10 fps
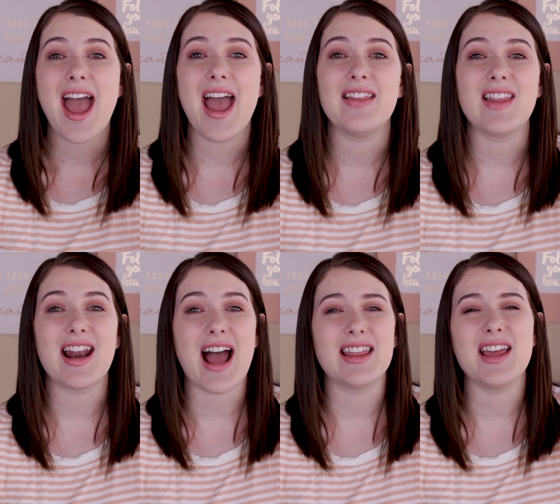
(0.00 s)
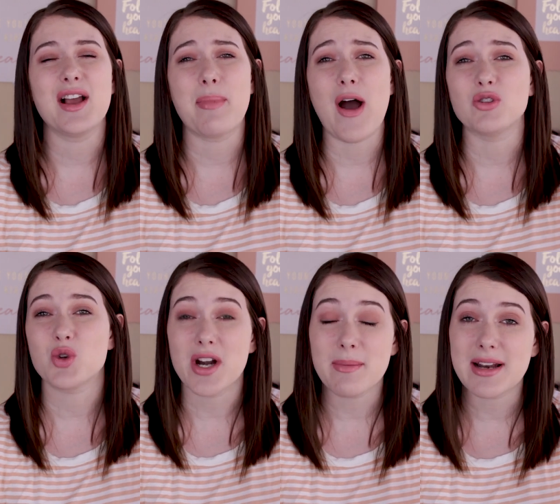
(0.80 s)
And then I think about
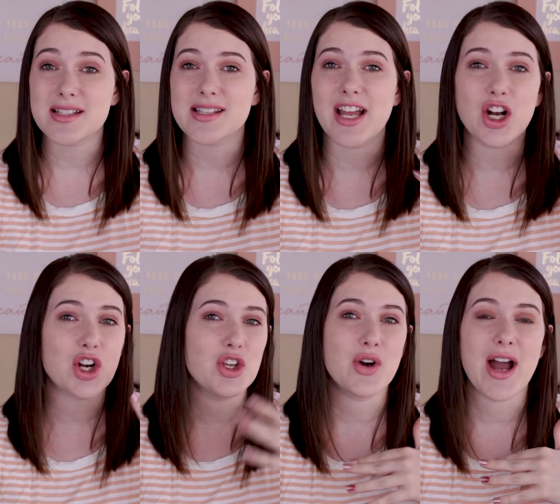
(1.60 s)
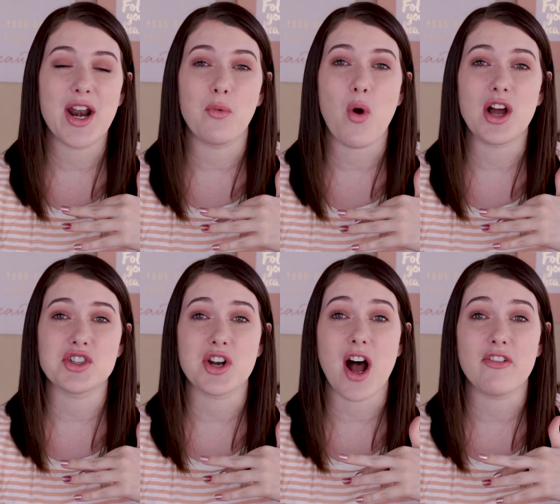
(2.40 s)
20 minutes later, you go ahead and
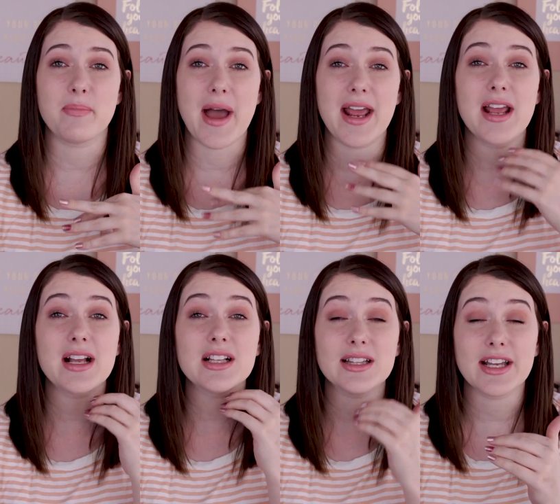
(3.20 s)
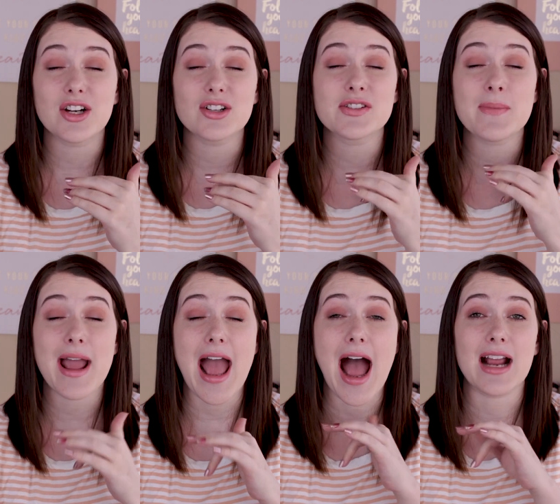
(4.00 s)
wash it off, but it clears
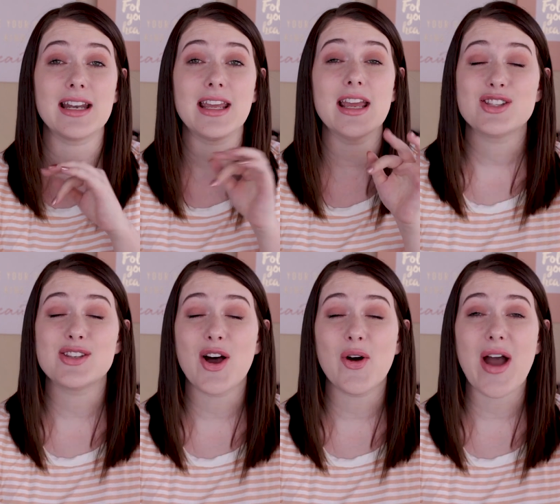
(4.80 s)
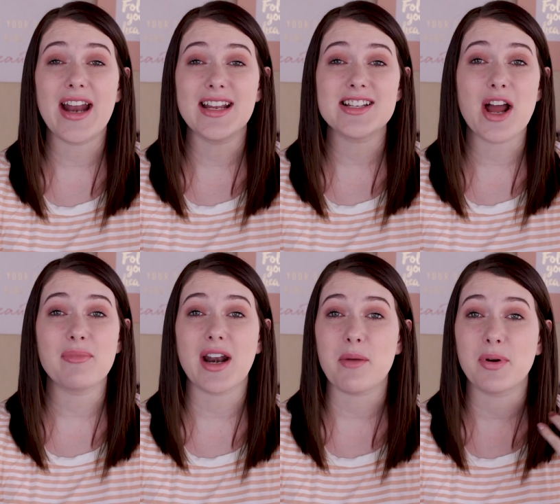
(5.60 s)
my acne. So
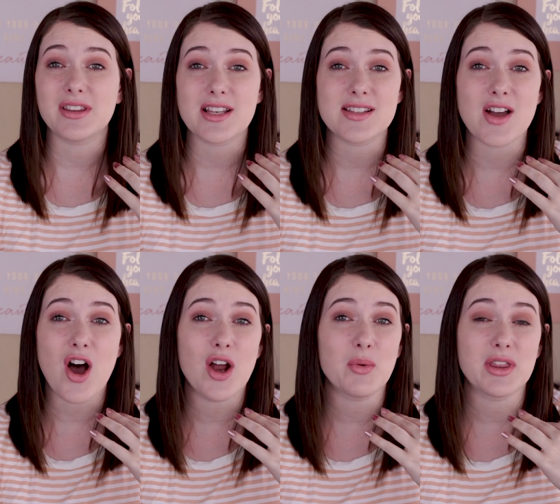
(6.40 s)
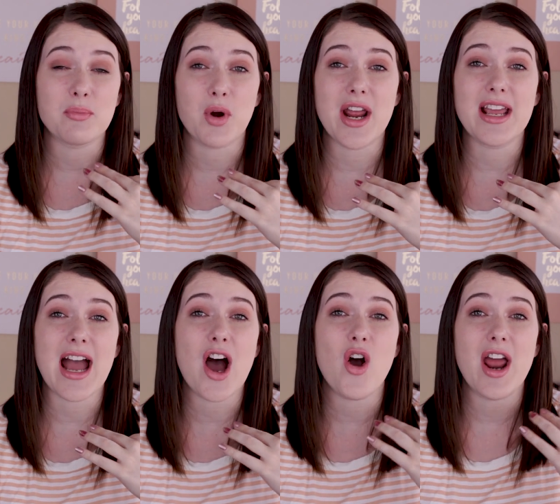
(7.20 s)
anytime that I put this on with a
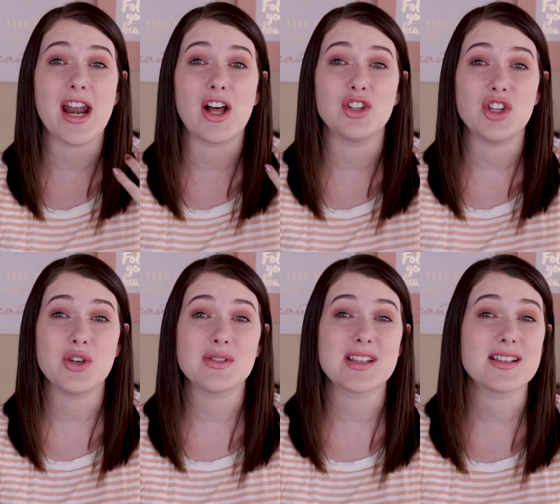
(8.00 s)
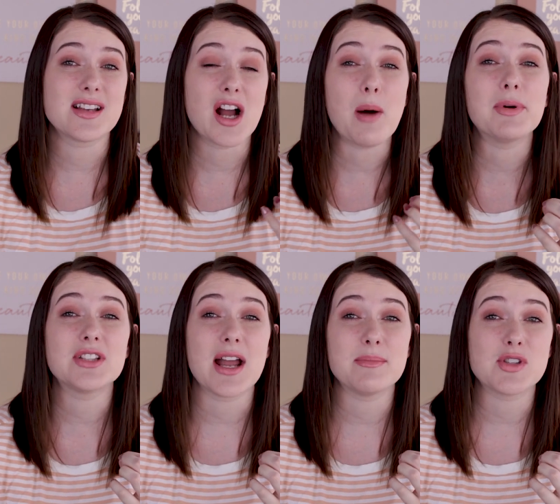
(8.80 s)
breakout, and I'll use this a couple
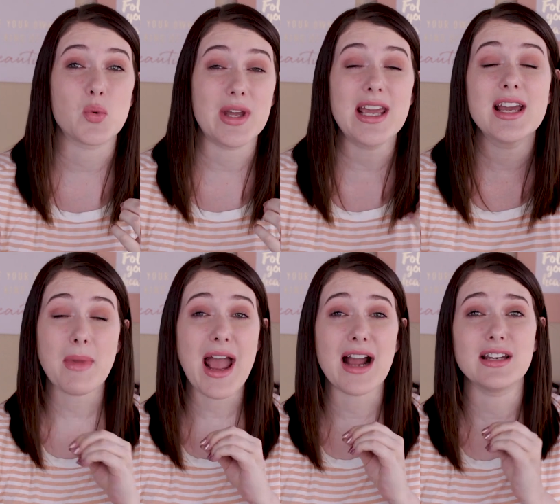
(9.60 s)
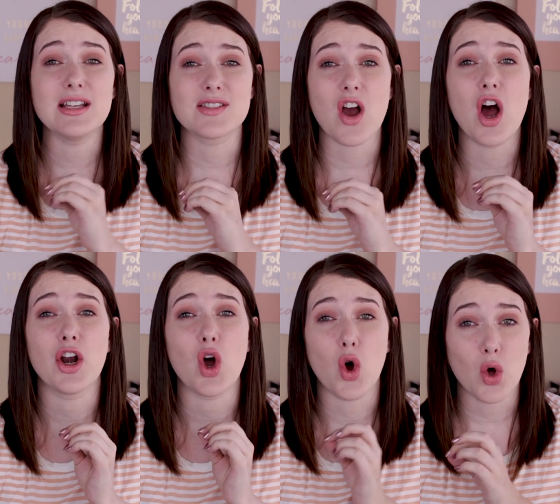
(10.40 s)
times a week, my acne is
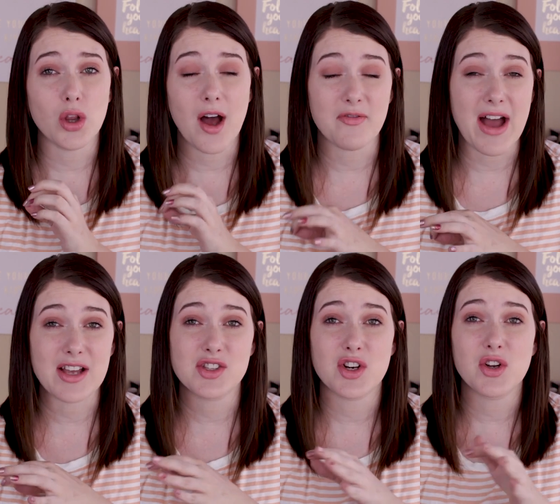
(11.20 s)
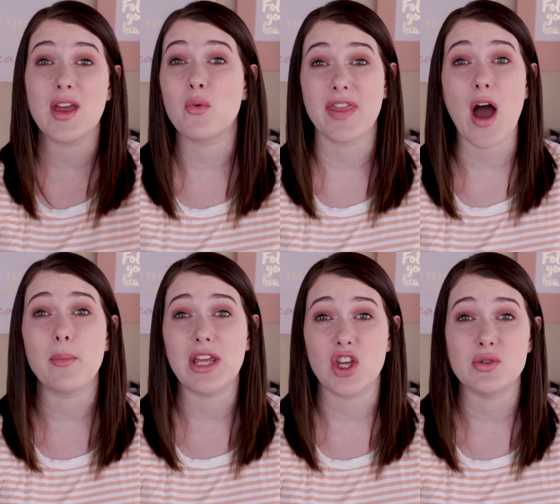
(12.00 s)
gone a whole lot faster than
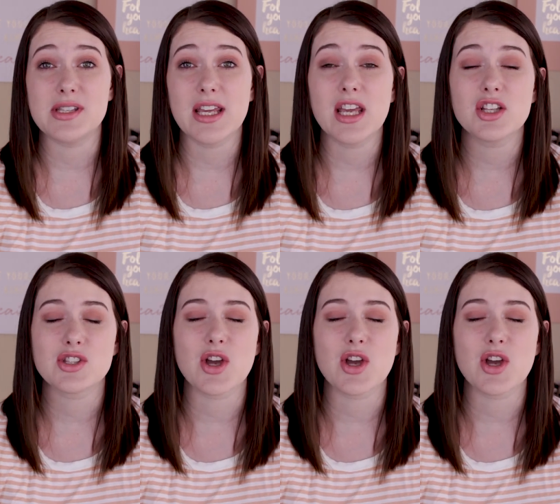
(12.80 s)
without me using it.